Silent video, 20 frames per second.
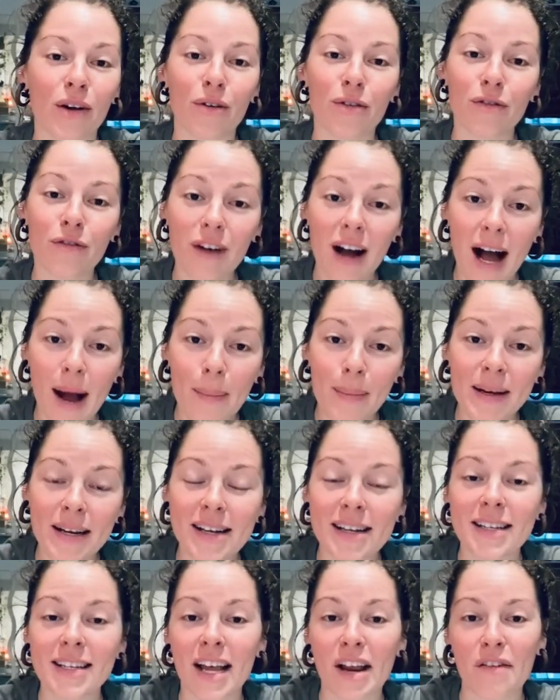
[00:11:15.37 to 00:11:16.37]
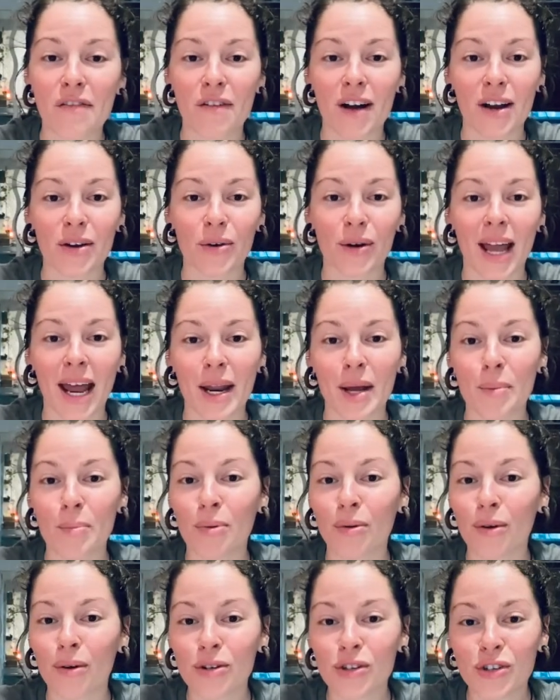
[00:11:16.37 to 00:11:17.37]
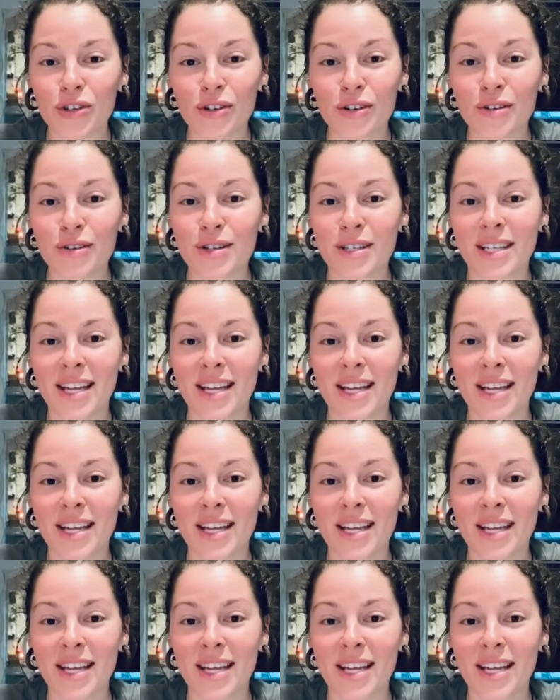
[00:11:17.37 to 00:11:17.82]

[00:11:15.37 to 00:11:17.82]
farmers and find organic produce